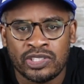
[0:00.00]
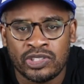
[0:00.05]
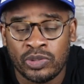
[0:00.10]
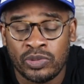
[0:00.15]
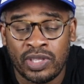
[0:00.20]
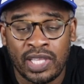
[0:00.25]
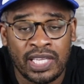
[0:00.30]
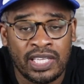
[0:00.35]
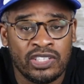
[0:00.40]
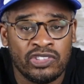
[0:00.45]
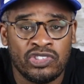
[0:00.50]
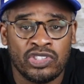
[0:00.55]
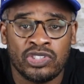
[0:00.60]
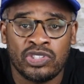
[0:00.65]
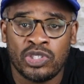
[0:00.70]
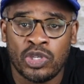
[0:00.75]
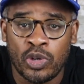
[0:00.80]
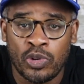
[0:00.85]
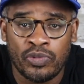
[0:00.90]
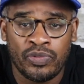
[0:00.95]
So they can
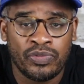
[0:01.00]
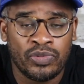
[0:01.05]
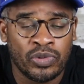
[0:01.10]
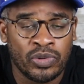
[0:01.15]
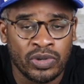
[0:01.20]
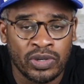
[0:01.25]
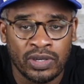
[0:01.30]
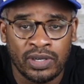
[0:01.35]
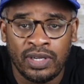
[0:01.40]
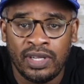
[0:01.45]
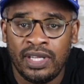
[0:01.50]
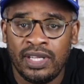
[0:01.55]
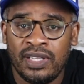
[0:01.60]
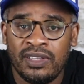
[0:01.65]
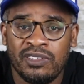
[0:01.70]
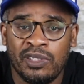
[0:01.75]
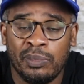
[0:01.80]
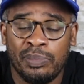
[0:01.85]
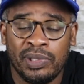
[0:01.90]
just go for the